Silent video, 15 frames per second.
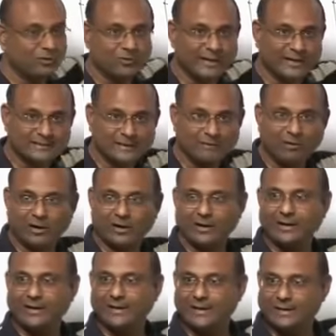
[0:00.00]
you guys have
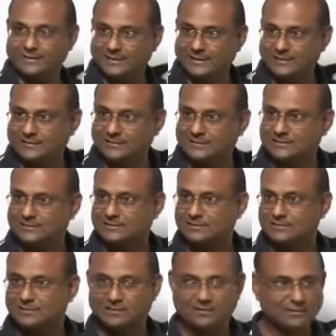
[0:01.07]
already done this,
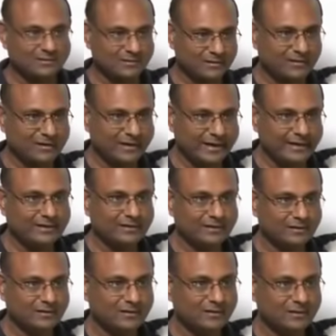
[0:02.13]
right?
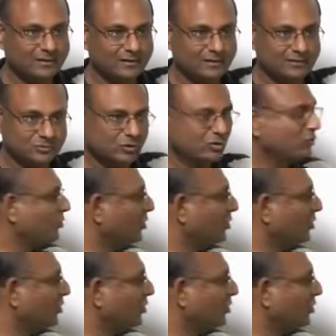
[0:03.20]
So you